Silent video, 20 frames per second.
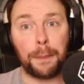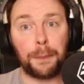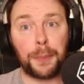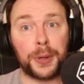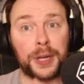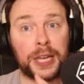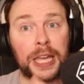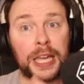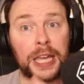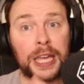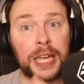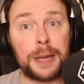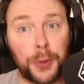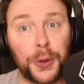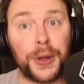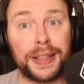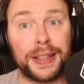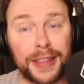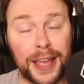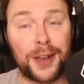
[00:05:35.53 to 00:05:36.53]
keep
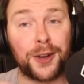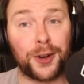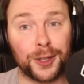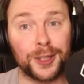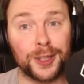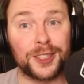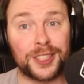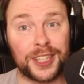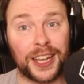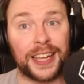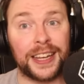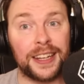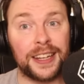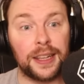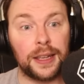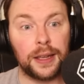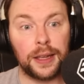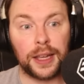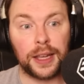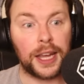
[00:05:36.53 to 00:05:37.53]
putting their content
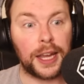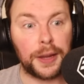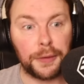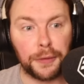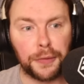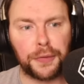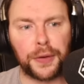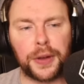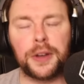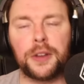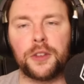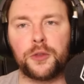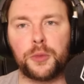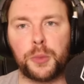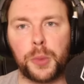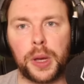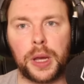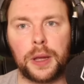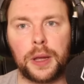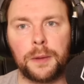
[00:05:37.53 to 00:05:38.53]
in front of
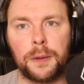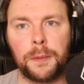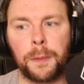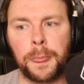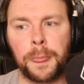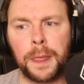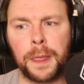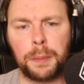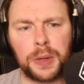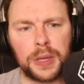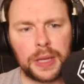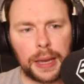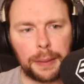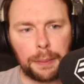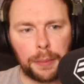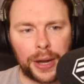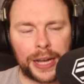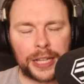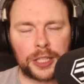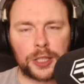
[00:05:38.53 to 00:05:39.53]
me. But yet
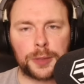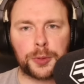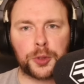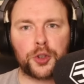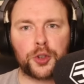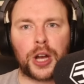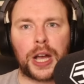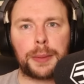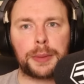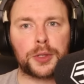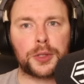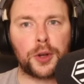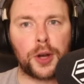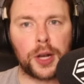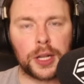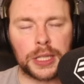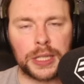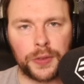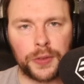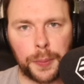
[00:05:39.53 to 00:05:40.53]
my subscribers are
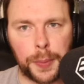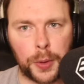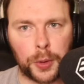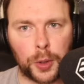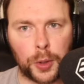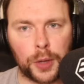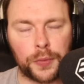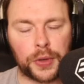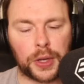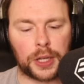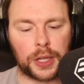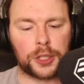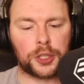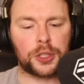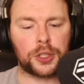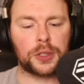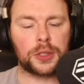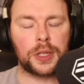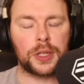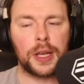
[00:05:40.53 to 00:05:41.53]
asking for bell
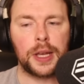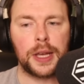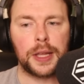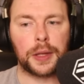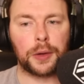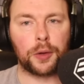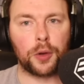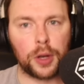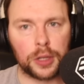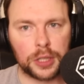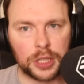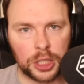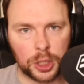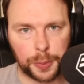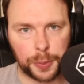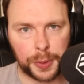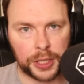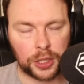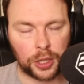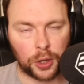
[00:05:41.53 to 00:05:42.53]
notifications. They're asking to
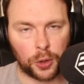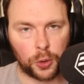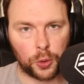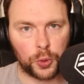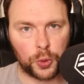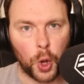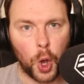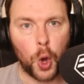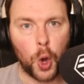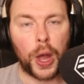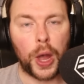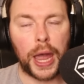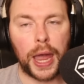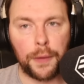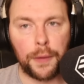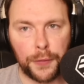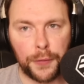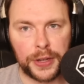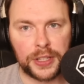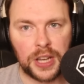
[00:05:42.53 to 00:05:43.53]
be told
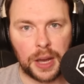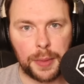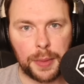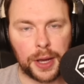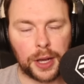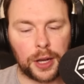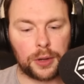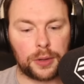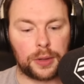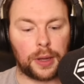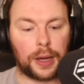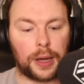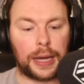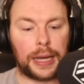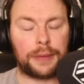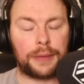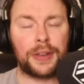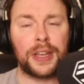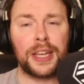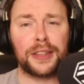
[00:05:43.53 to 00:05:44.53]
every time I go
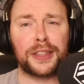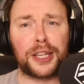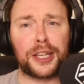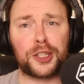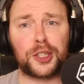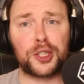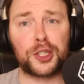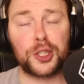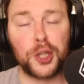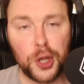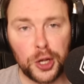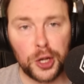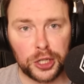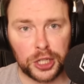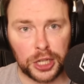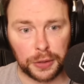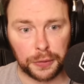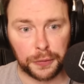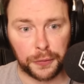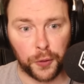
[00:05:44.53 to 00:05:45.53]
live. They're
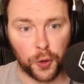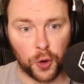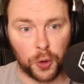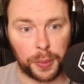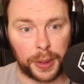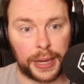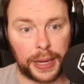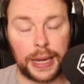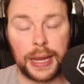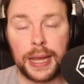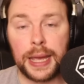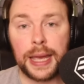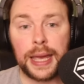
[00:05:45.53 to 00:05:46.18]
searching for me.